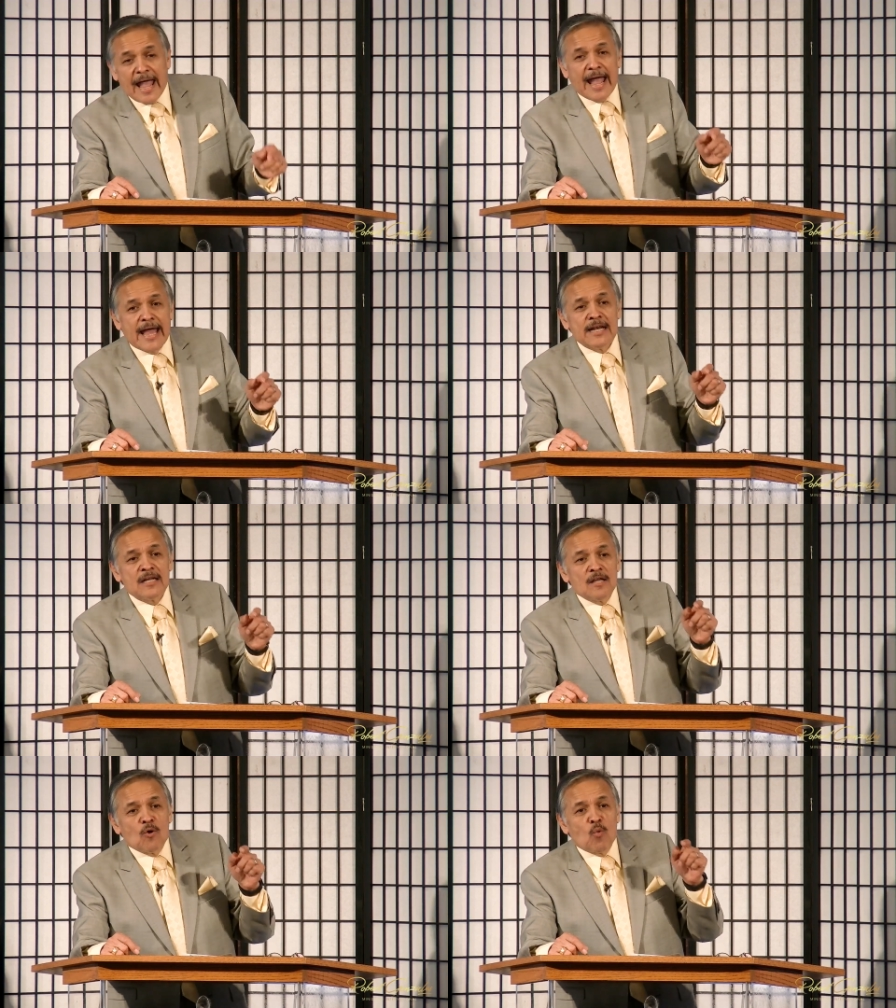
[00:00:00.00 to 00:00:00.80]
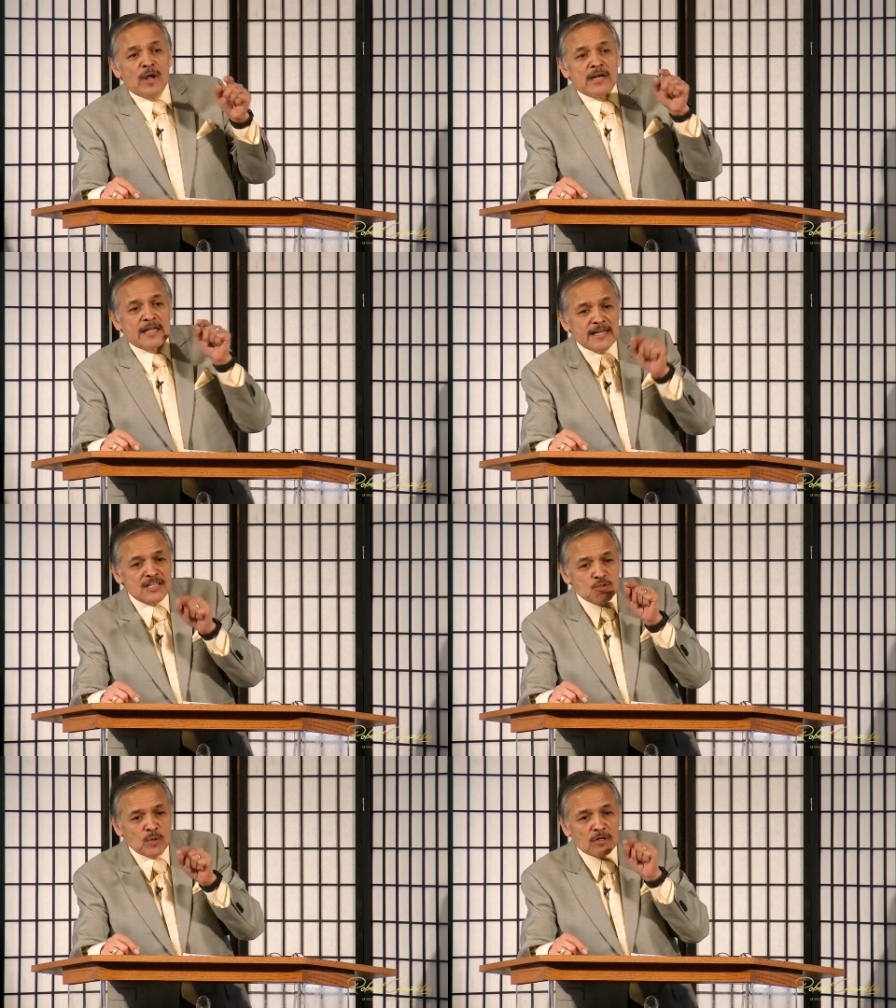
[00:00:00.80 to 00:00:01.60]
And when
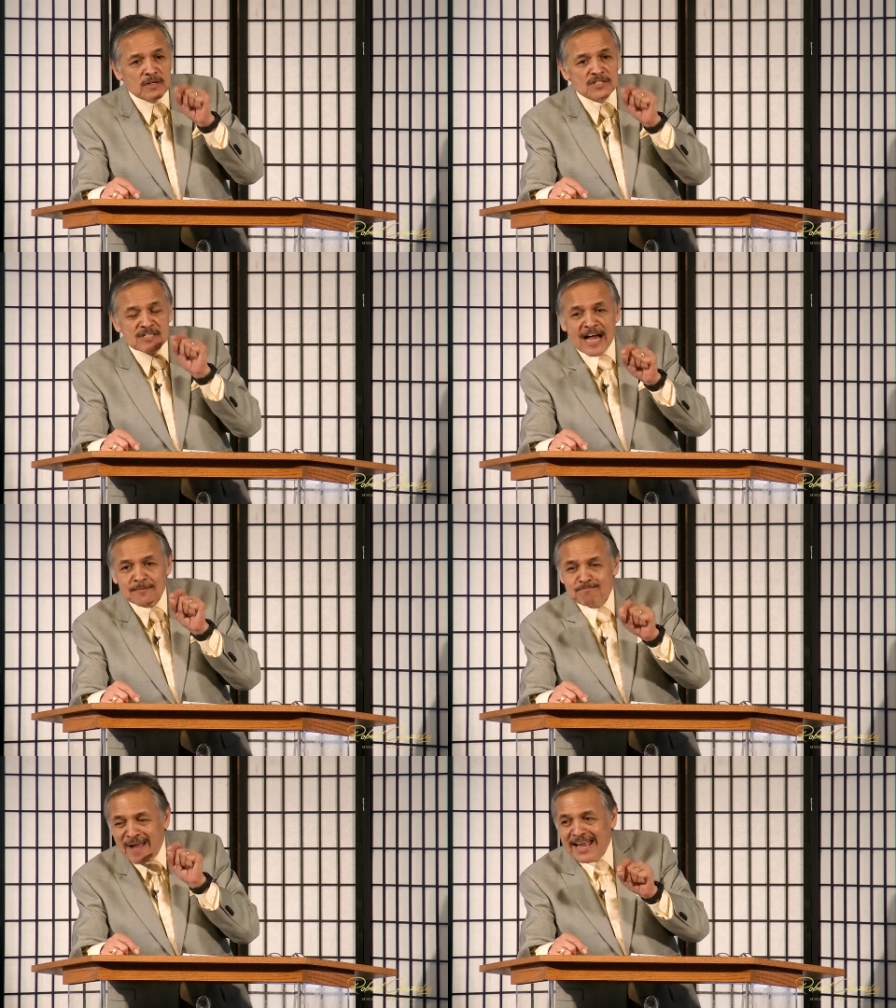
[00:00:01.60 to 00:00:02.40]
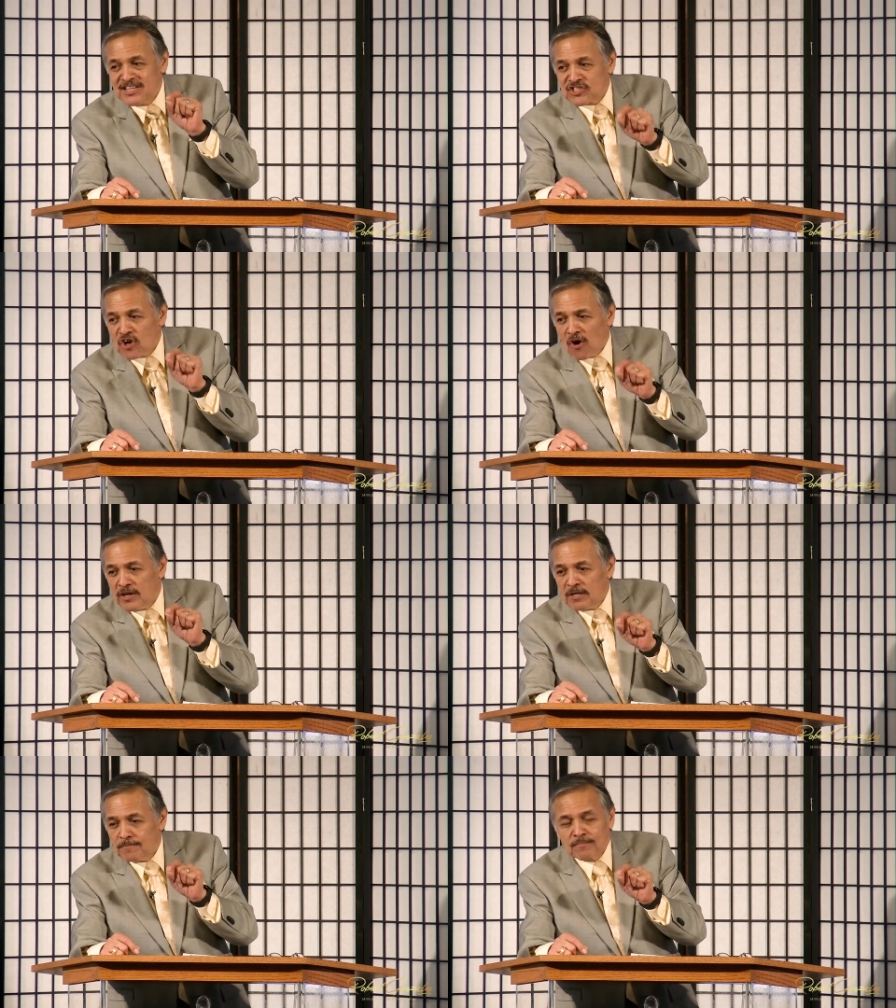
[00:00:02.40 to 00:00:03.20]
his will is not based on
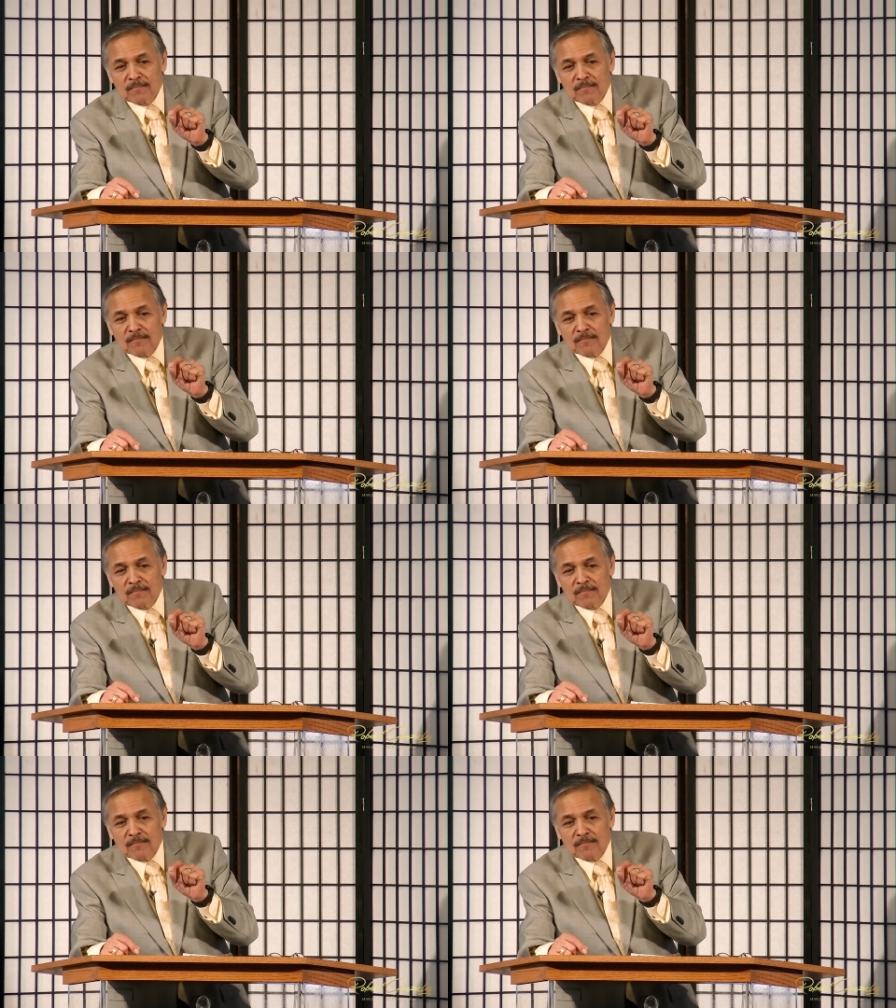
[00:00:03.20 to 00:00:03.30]
it,